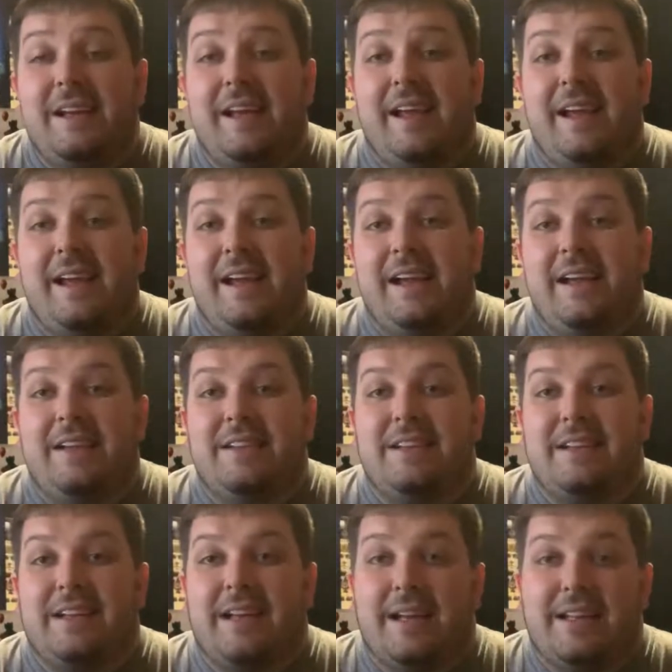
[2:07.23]
And
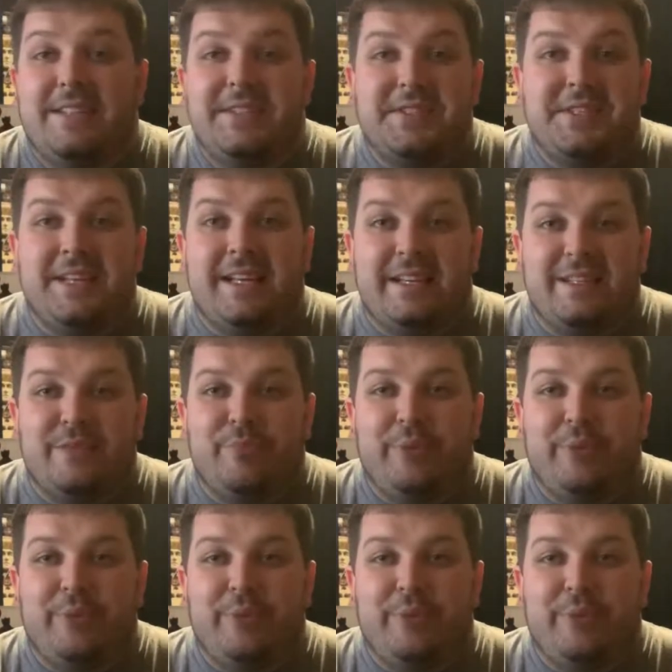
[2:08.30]
then it kind of just ends.